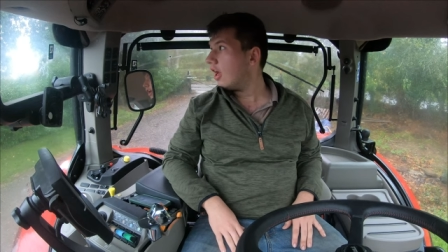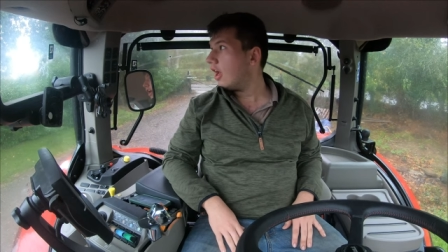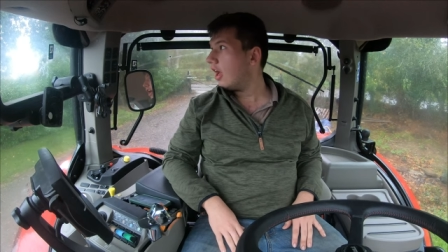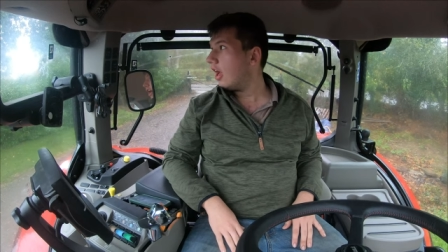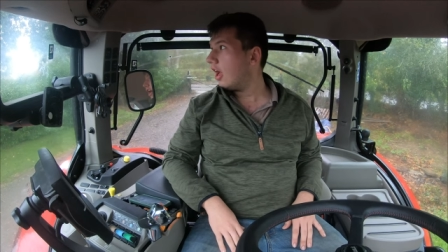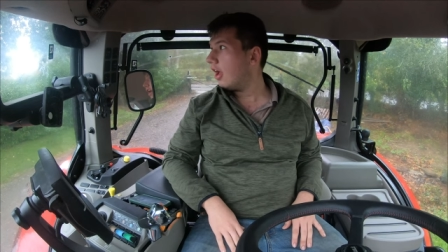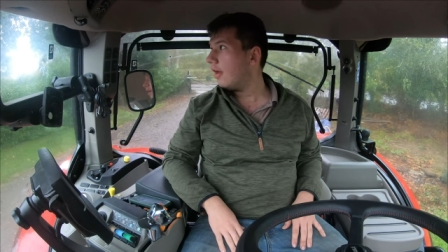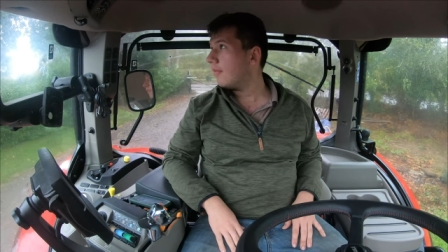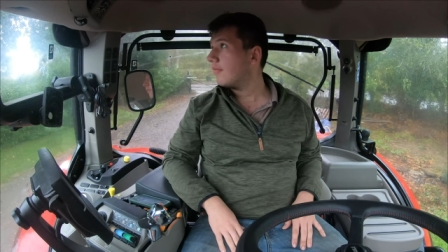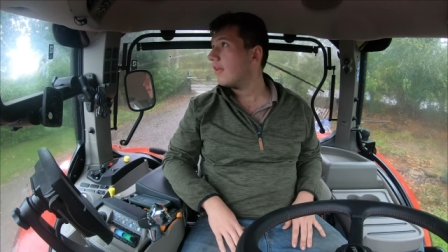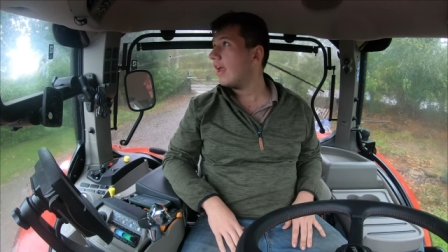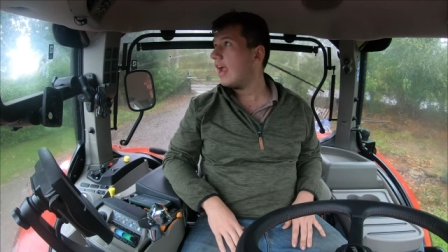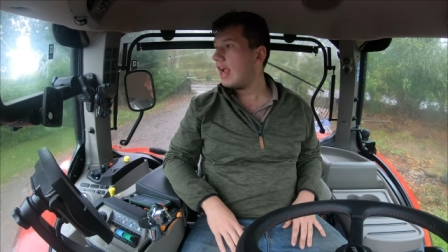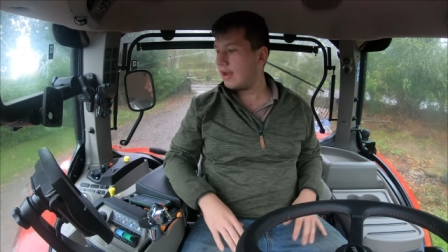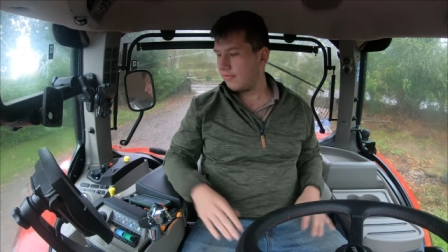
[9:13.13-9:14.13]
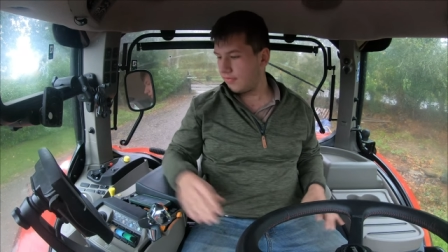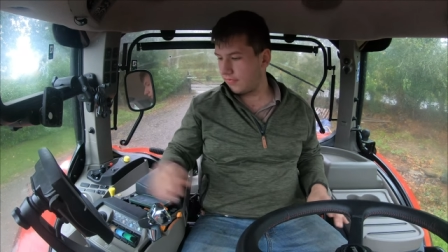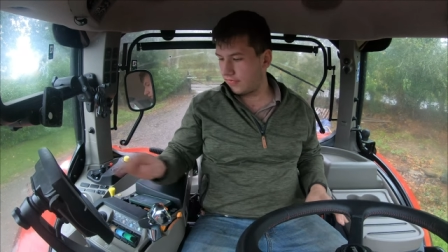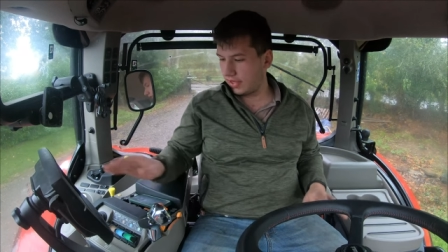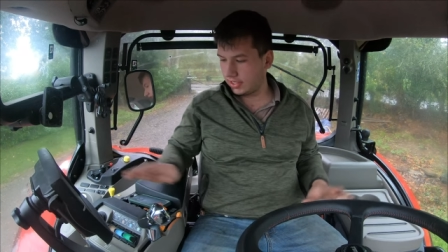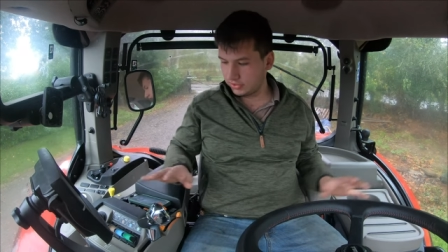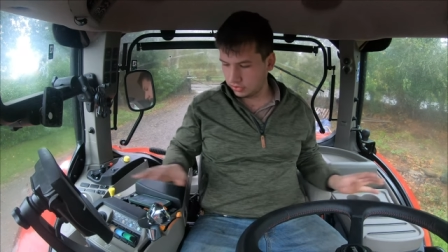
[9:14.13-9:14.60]
Um,
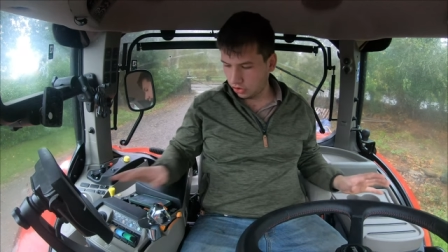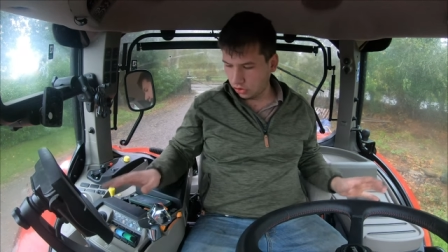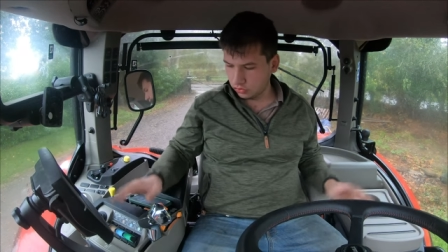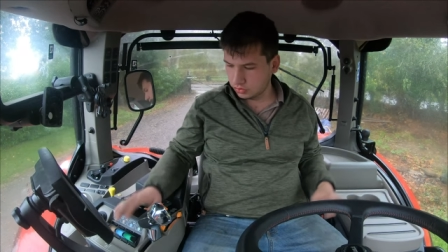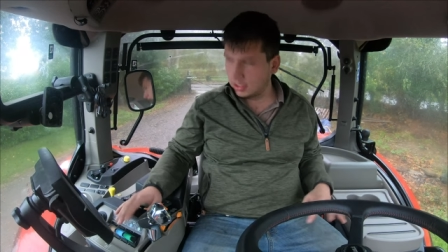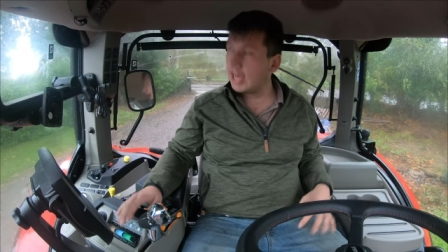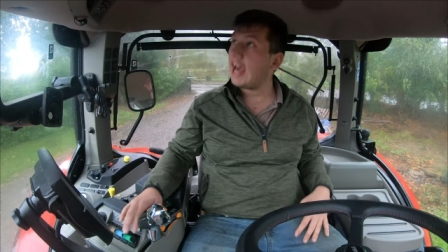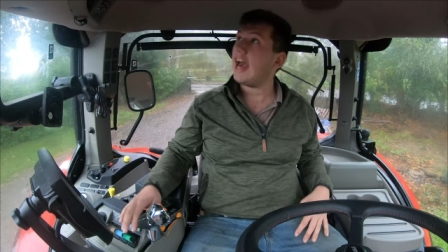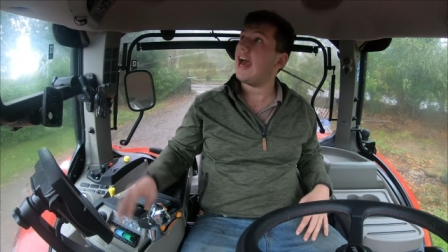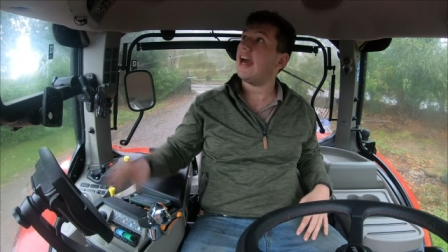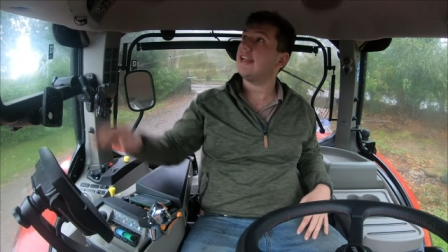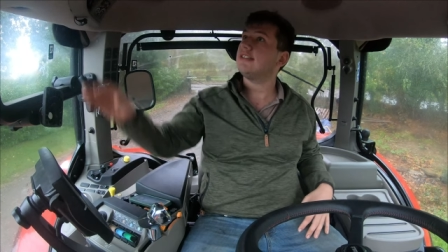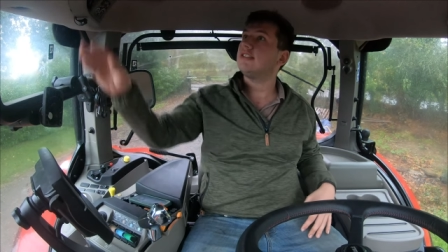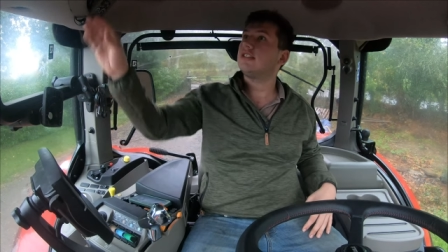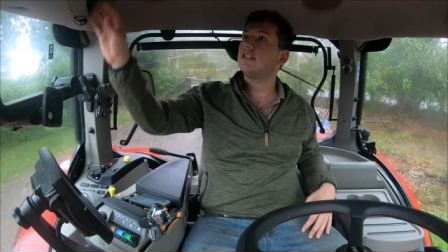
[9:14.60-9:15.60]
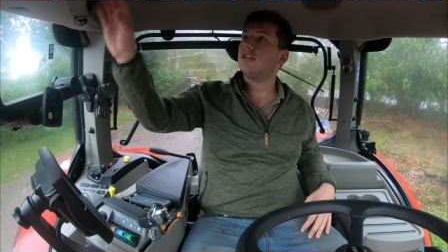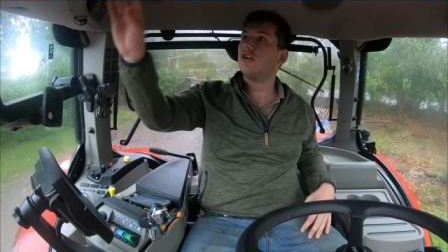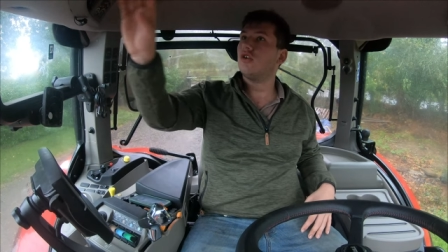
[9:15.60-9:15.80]
everything's all to hand,